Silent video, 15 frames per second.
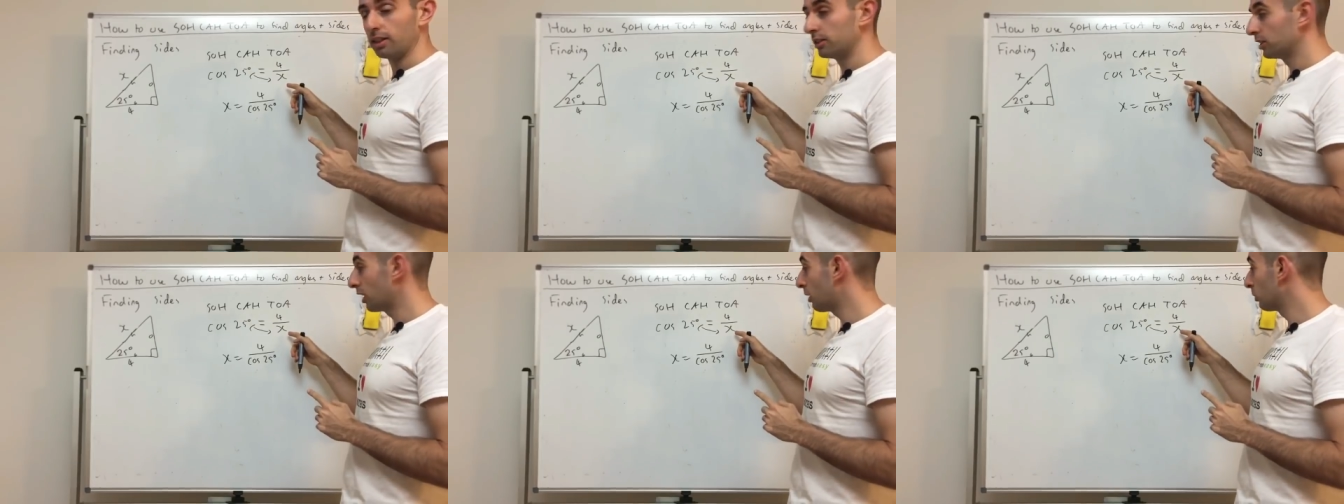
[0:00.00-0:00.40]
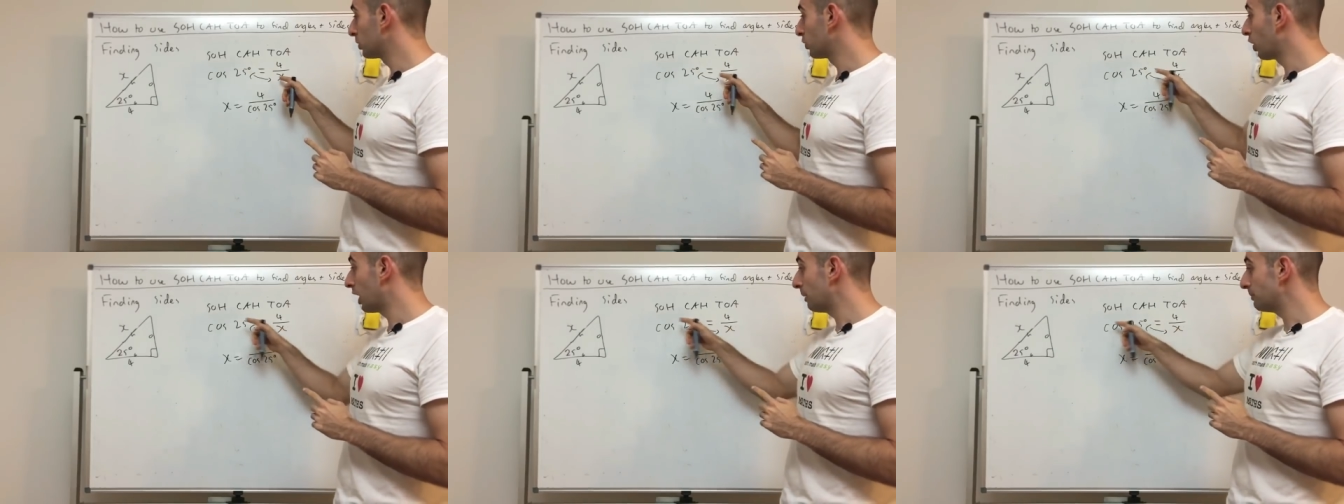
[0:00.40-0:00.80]
So I would
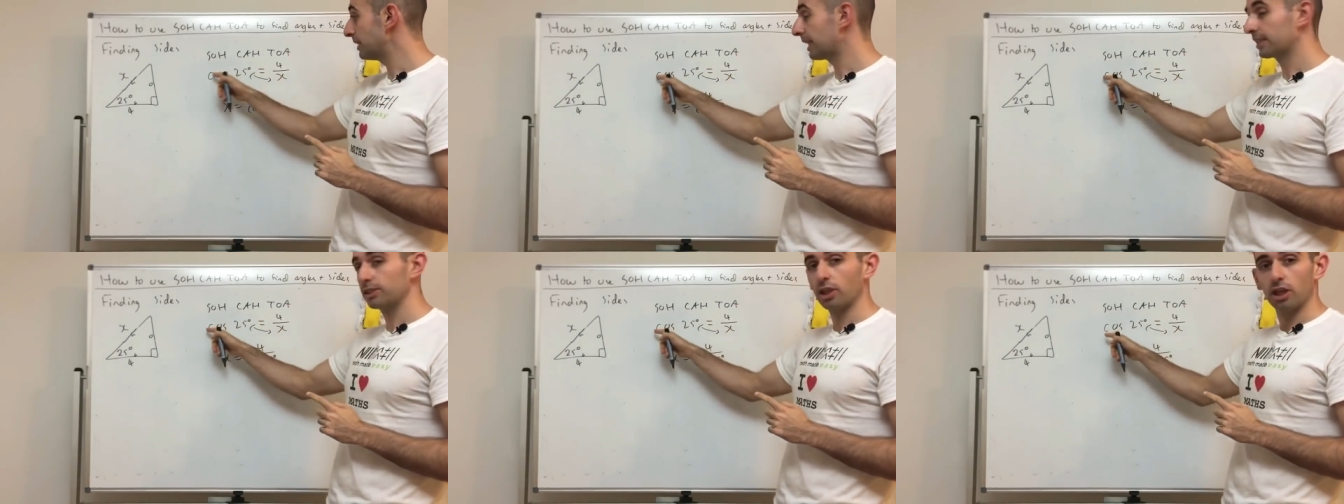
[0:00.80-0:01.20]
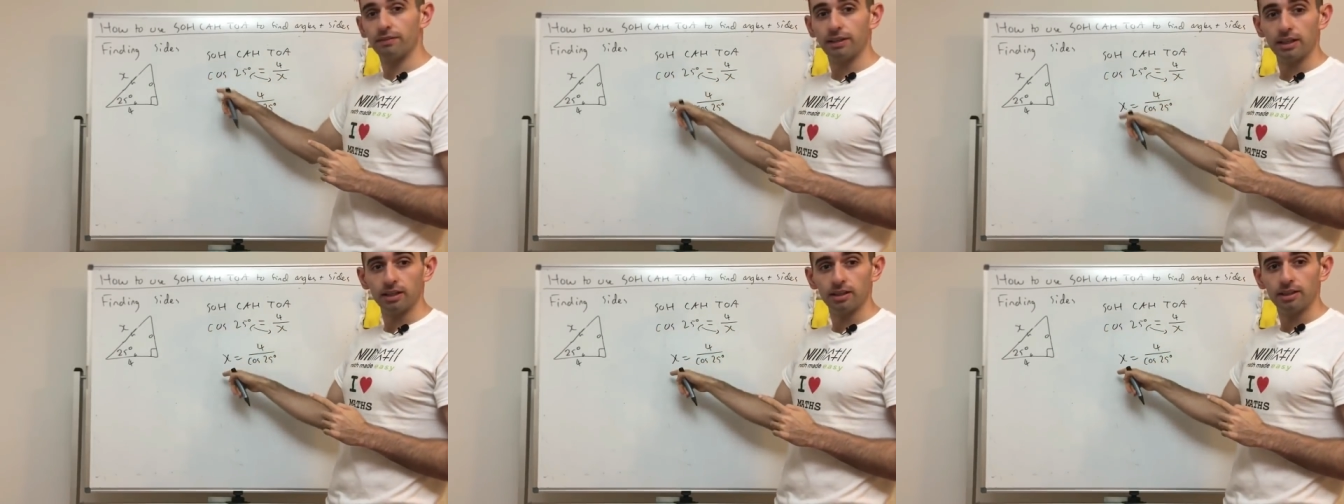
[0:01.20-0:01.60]
times x
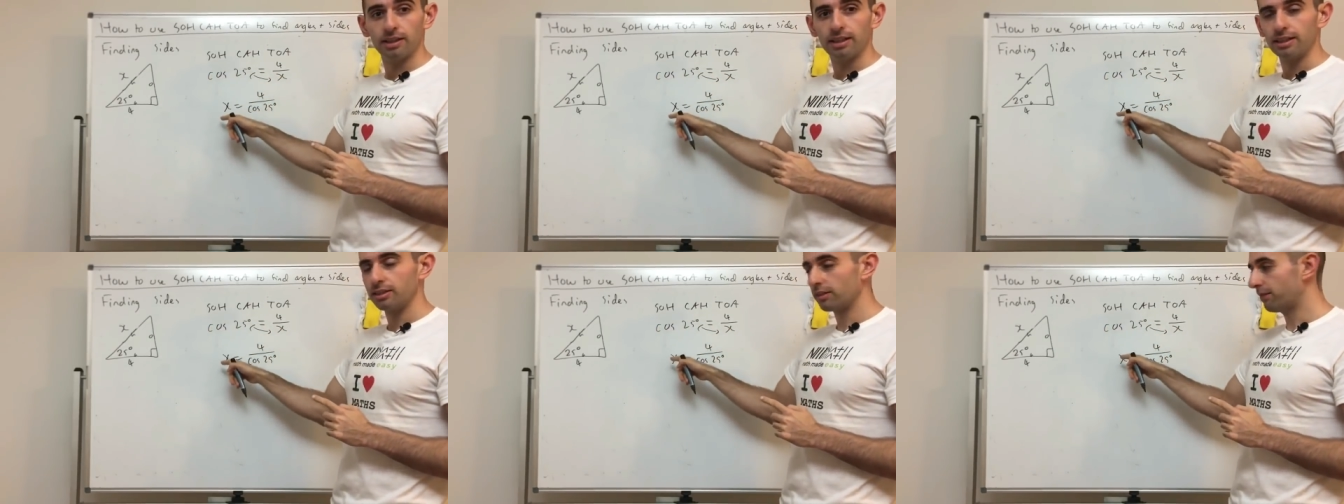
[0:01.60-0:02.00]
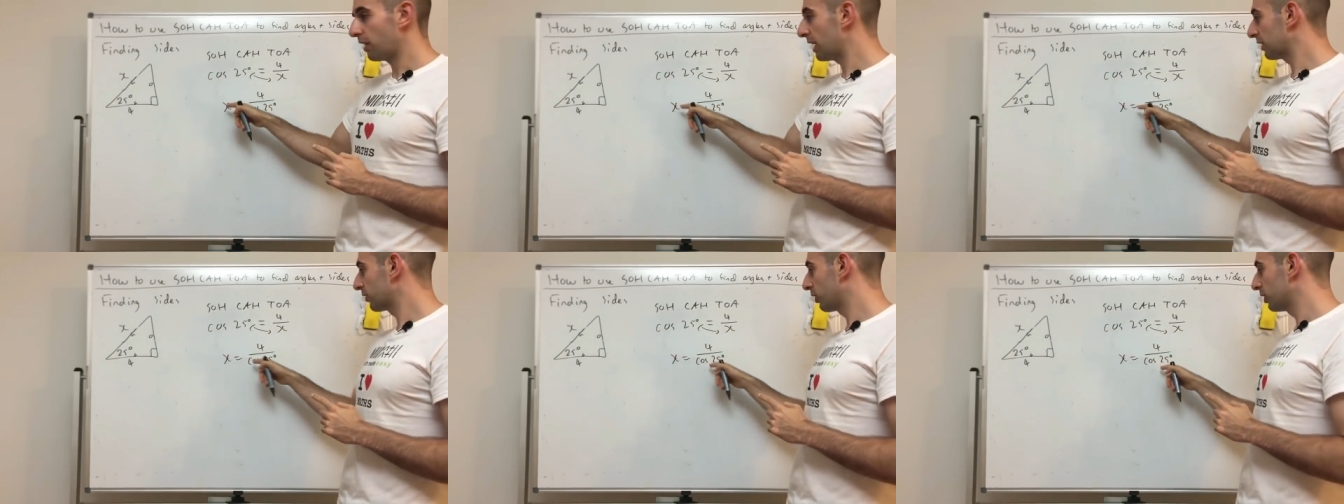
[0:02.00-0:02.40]
over,
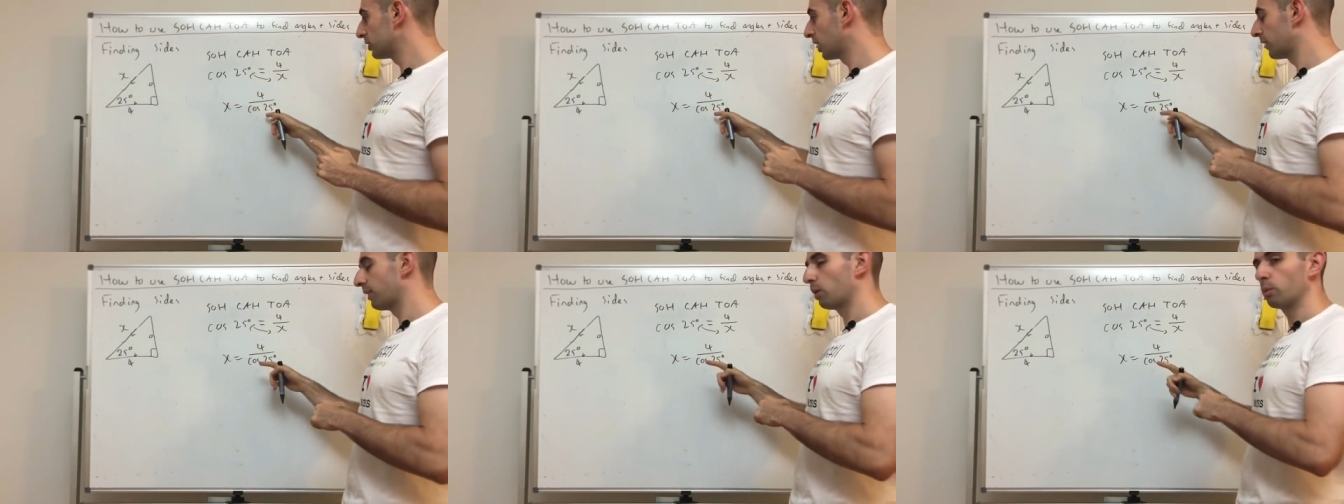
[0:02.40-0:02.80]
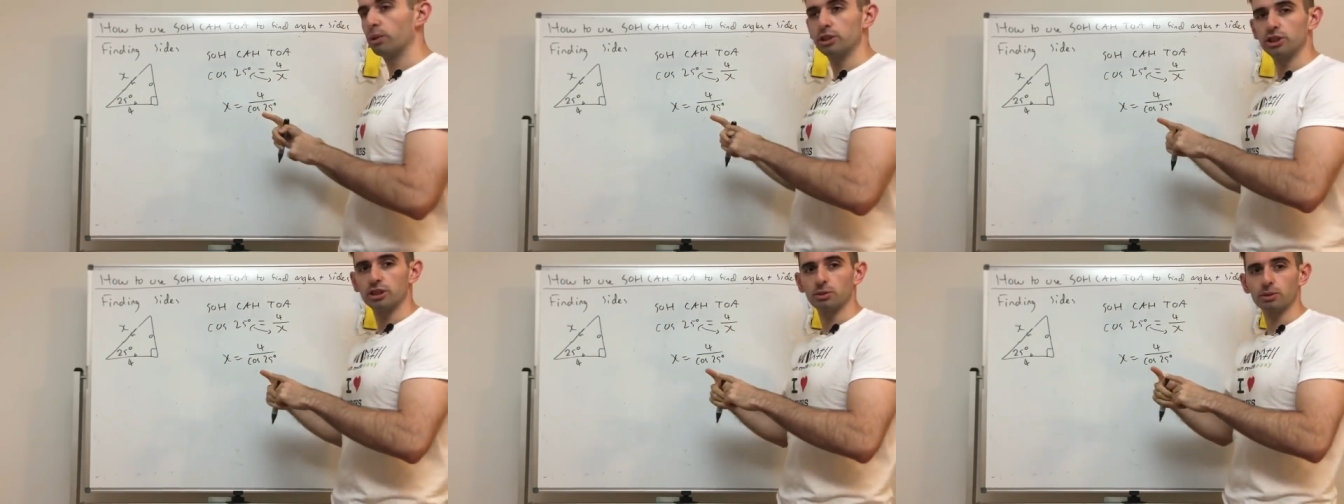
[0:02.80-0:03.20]
divide cos over,
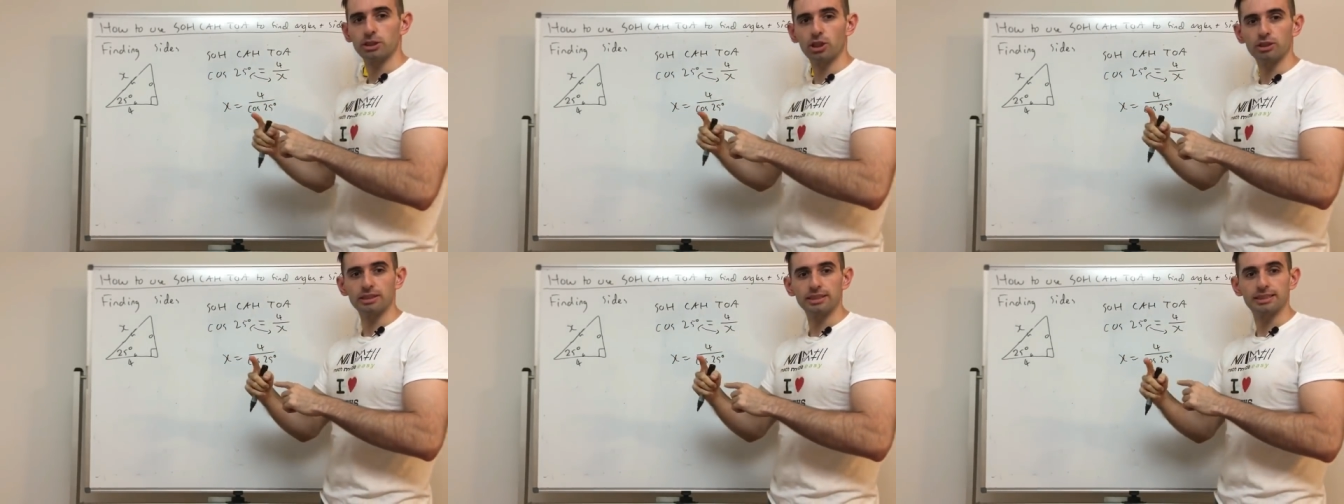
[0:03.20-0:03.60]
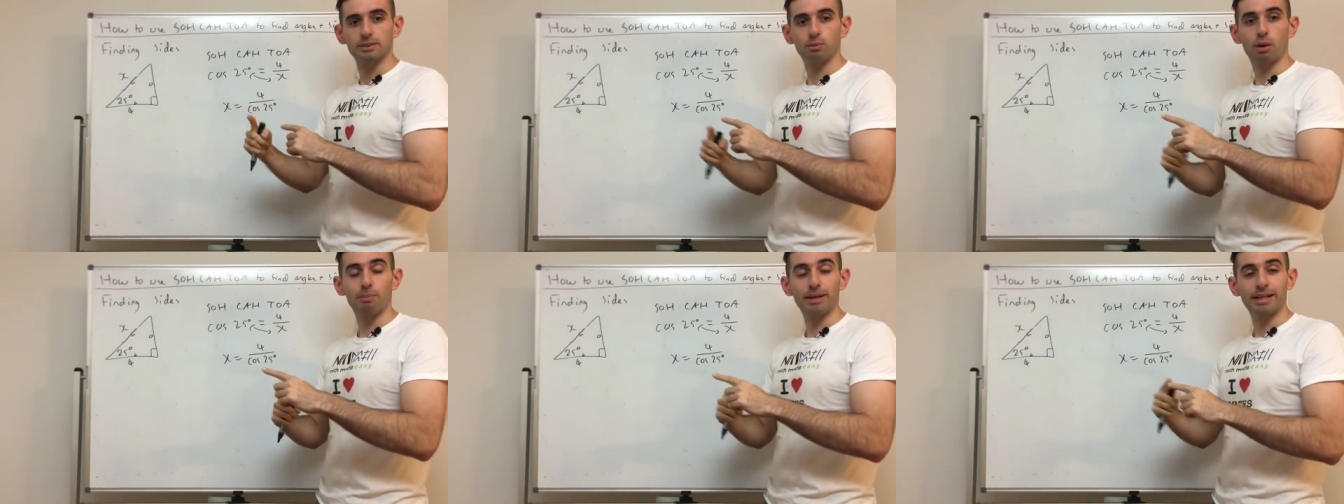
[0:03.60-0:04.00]
which just results in
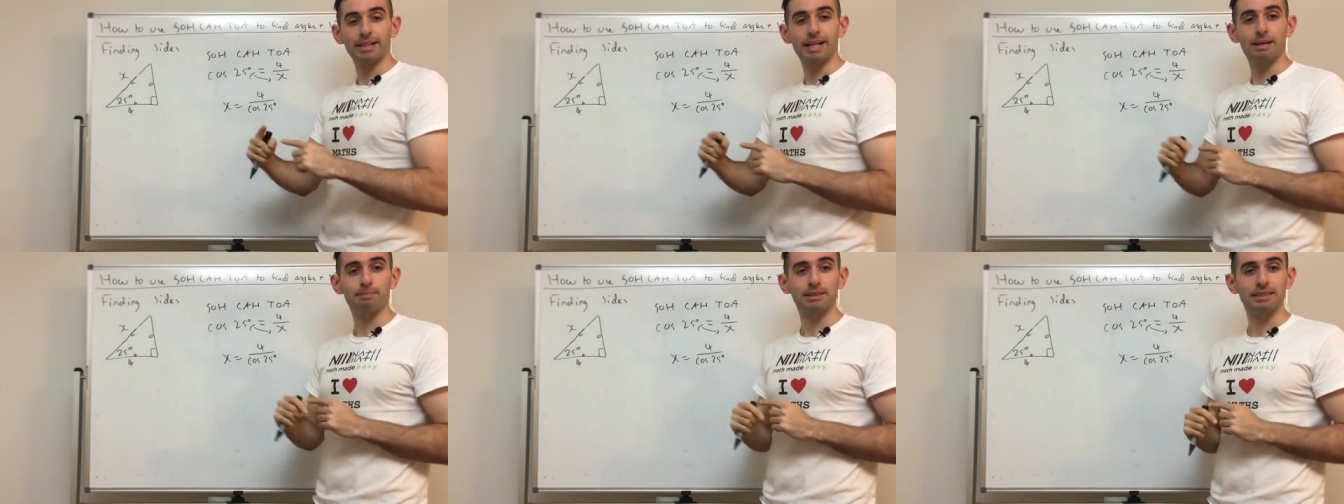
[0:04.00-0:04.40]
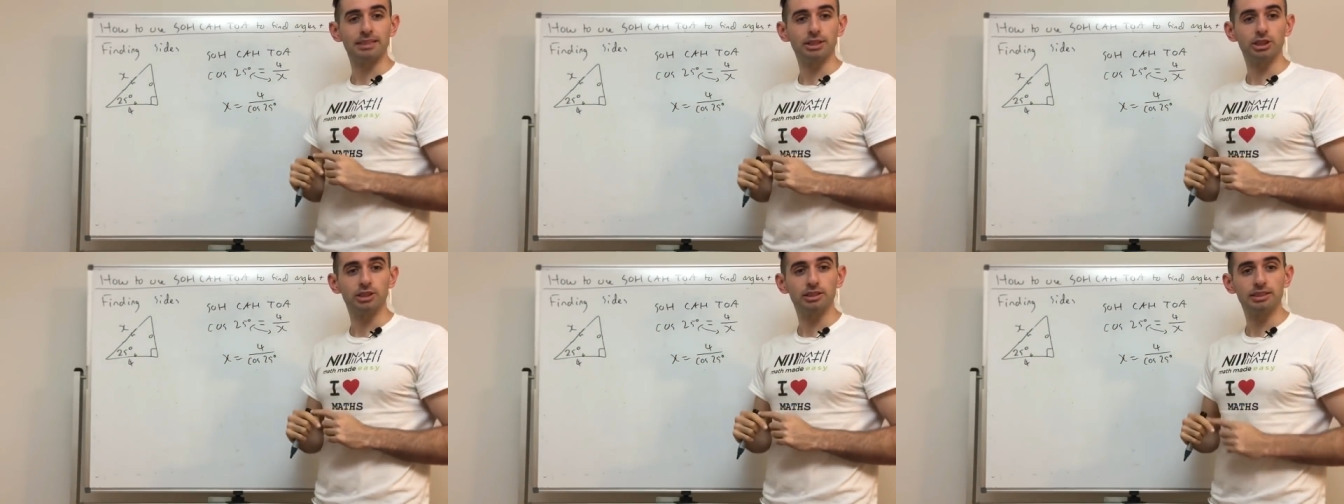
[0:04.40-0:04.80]
swapping their
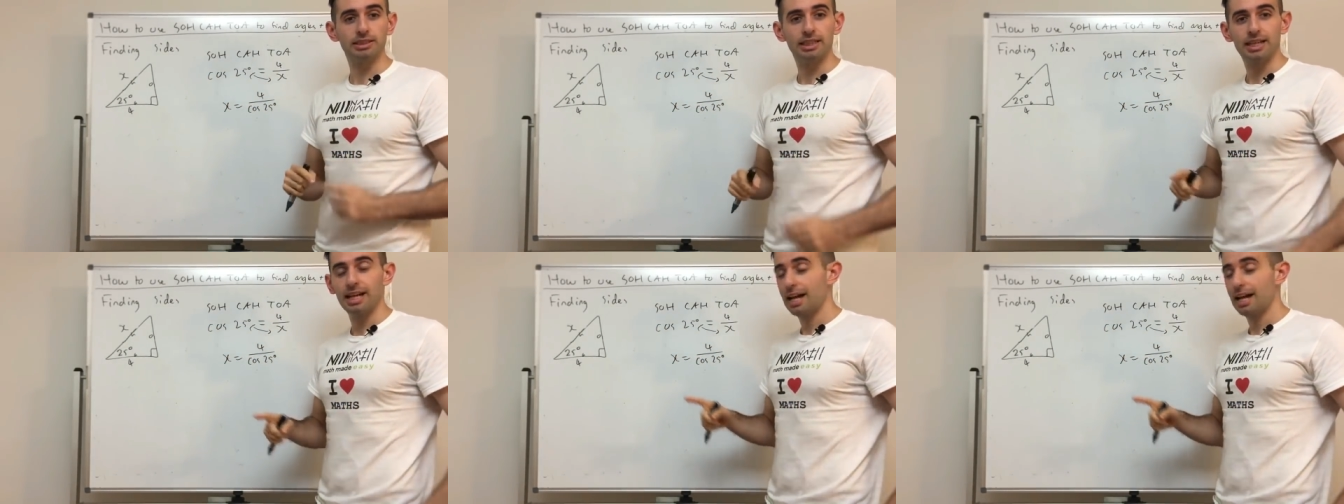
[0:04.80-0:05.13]
positions.